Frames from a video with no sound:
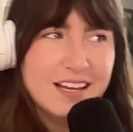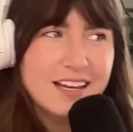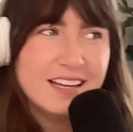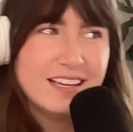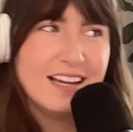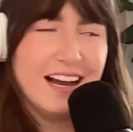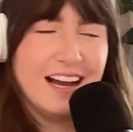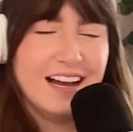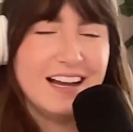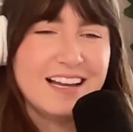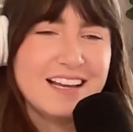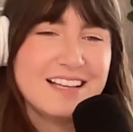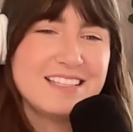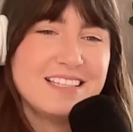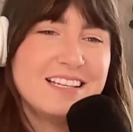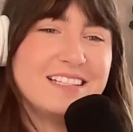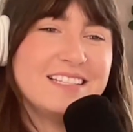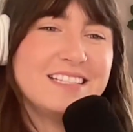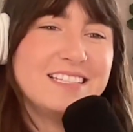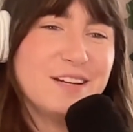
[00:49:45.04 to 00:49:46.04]
yeah, I guess
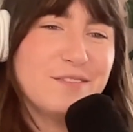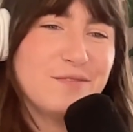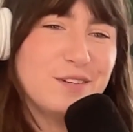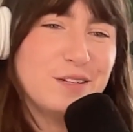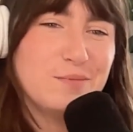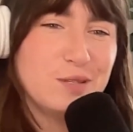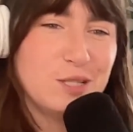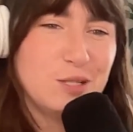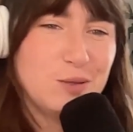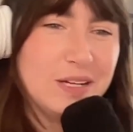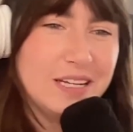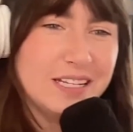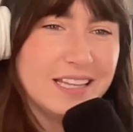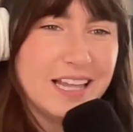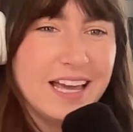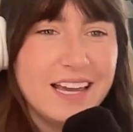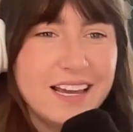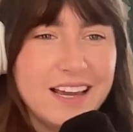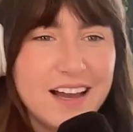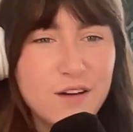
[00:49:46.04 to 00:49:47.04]
it's different between
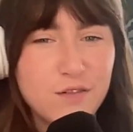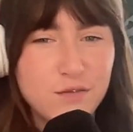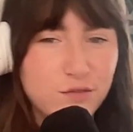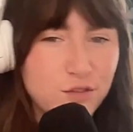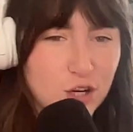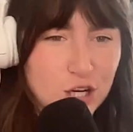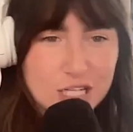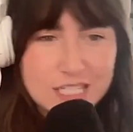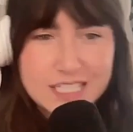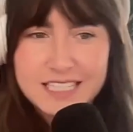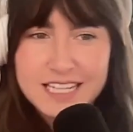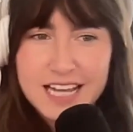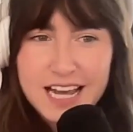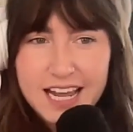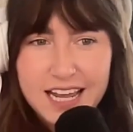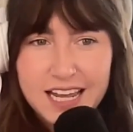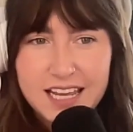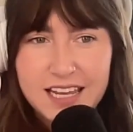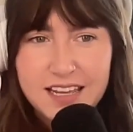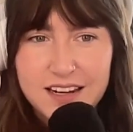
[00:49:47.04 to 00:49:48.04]
like a first
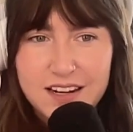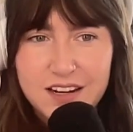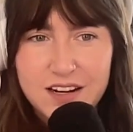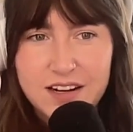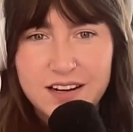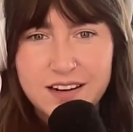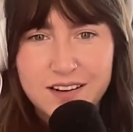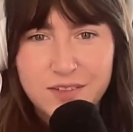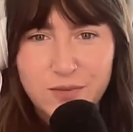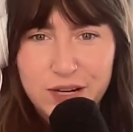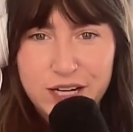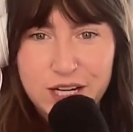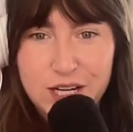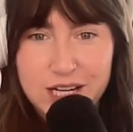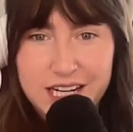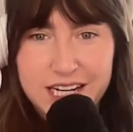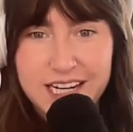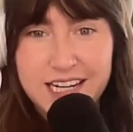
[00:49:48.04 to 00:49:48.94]
date when you're getting